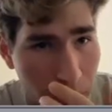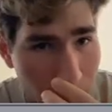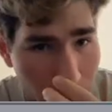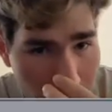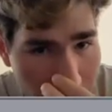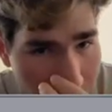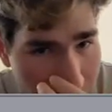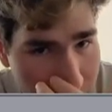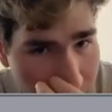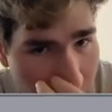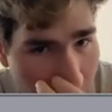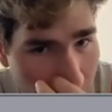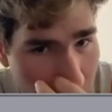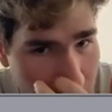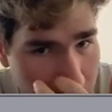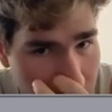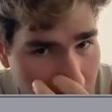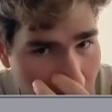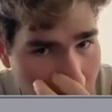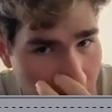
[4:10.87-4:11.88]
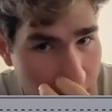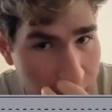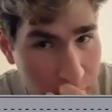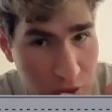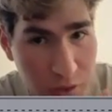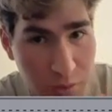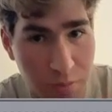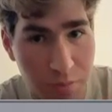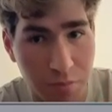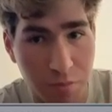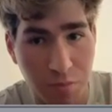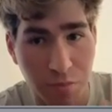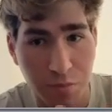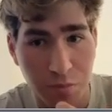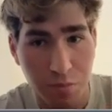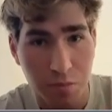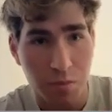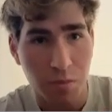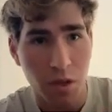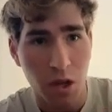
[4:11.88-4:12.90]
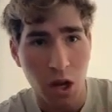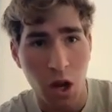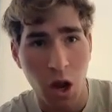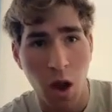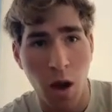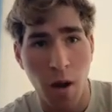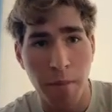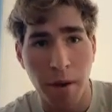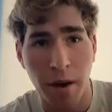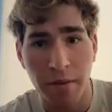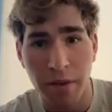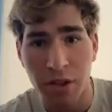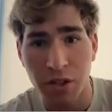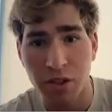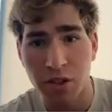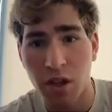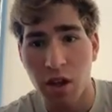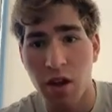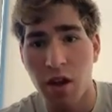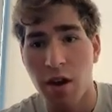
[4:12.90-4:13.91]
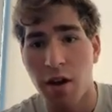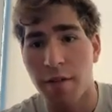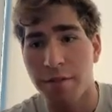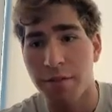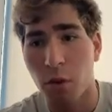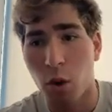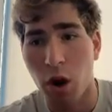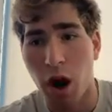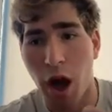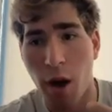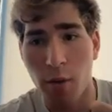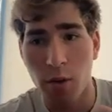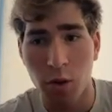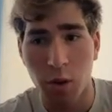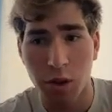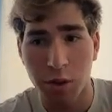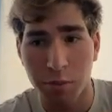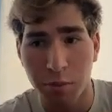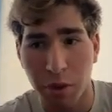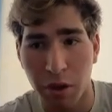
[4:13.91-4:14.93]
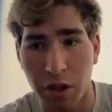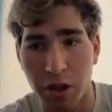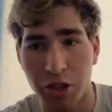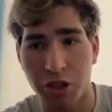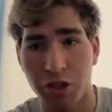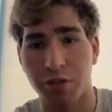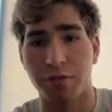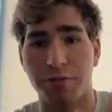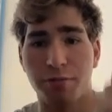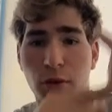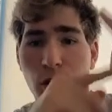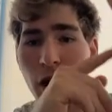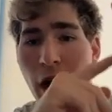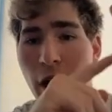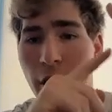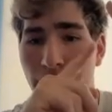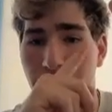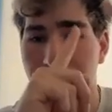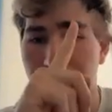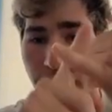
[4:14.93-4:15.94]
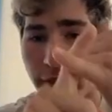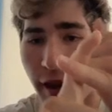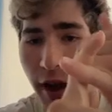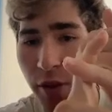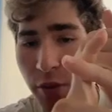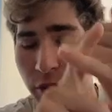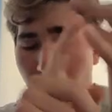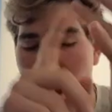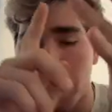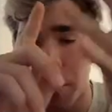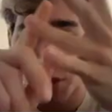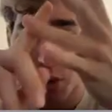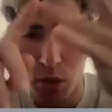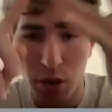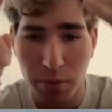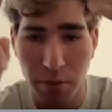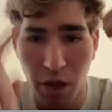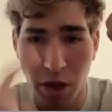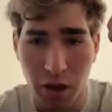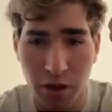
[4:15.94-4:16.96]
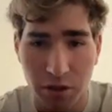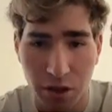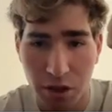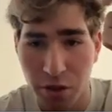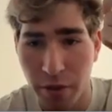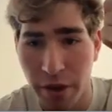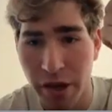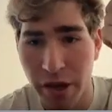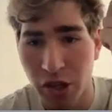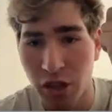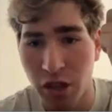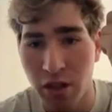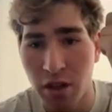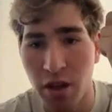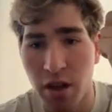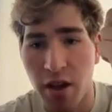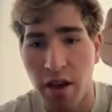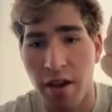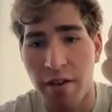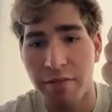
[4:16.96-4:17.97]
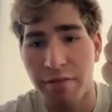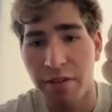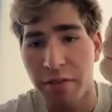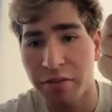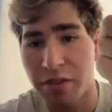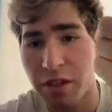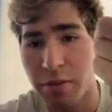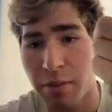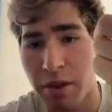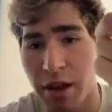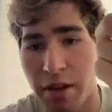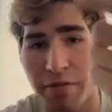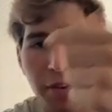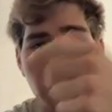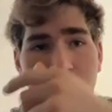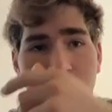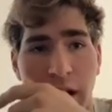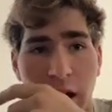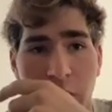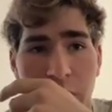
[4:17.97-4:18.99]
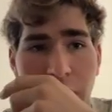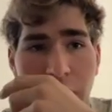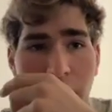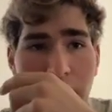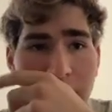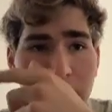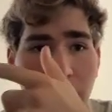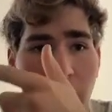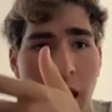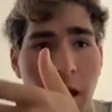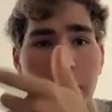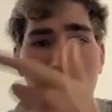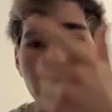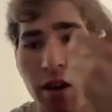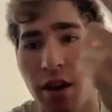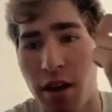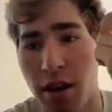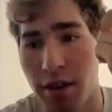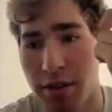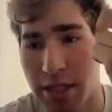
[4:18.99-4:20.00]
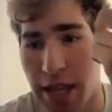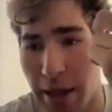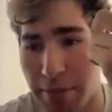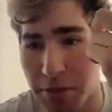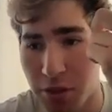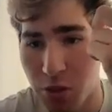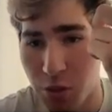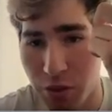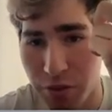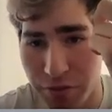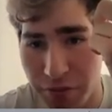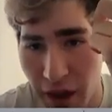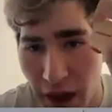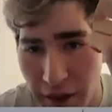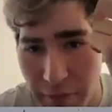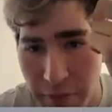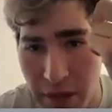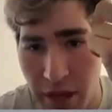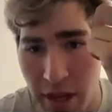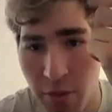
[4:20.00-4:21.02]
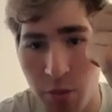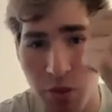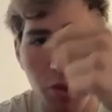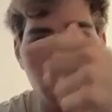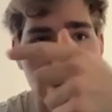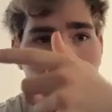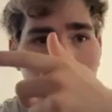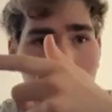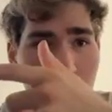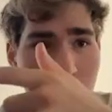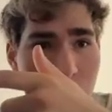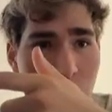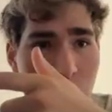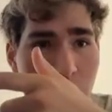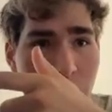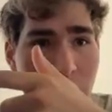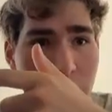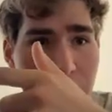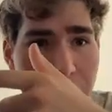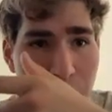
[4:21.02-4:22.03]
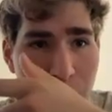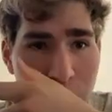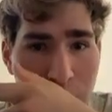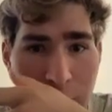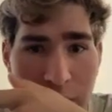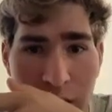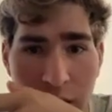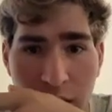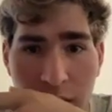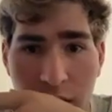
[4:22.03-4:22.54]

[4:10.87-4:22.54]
We have these hourly highs above us. 4-hour was bullish. 4-hour fair value gap and order block continuation. 15-minute fair value gap tap. Tapped into a 5-minute, which was also a 3-minute.